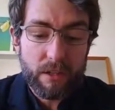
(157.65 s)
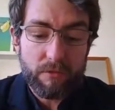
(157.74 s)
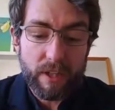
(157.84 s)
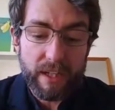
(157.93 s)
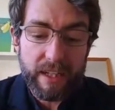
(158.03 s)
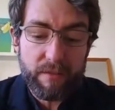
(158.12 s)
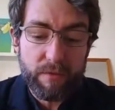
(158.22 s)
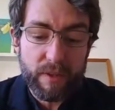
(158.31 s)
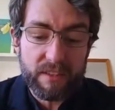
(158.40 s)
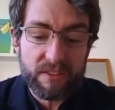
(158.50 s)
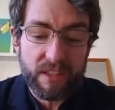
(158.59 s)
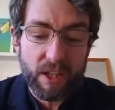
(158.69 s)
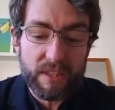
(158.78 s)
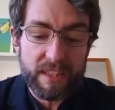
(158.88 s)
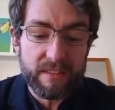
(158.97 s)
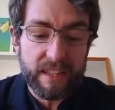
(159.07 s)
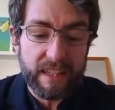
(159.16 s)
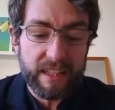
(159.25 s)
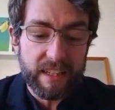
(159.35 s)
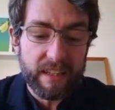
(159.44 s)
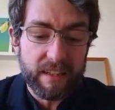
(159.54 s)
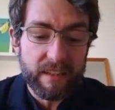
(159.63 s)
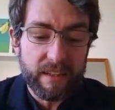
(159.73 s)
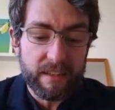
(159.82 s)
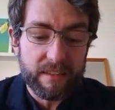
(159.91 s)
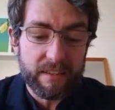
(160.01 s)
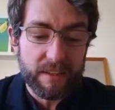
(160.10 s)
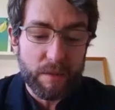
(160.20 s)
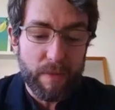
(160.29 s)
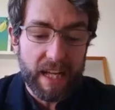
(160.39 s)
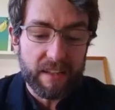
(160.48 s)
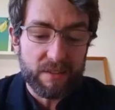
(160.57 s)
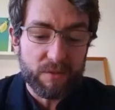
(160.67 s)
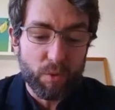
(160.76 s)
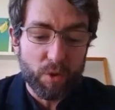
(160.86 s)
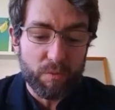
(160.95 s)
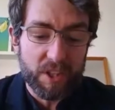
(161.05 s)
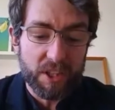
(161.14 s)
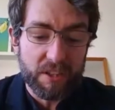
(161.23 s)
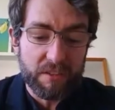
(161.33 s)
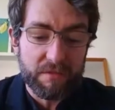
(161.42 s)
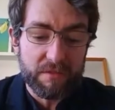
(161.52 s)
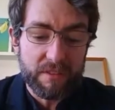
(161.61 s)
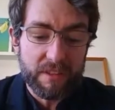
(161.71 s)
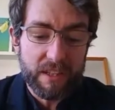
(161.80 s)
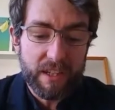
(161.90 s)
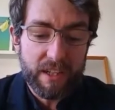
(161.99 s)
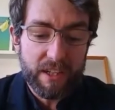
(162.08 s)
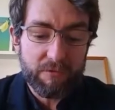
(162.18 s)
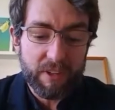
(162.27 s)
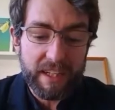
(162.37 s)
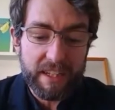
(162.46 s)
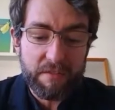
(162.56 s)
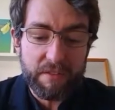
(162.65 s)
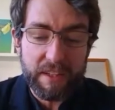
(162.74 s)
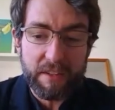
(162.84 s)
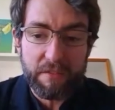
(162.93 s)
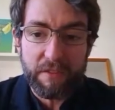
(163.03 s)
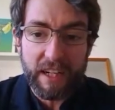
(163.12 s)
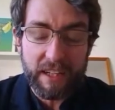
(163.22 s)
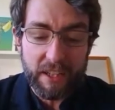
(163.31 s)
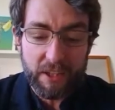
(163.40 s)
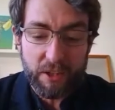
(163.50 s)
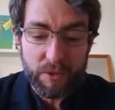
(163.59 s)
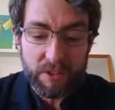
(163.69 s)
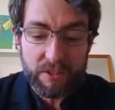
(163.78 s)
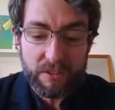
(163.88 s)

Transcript: Relief when slowly sinking into the bath's warm curve. Relief in a filing cupboard.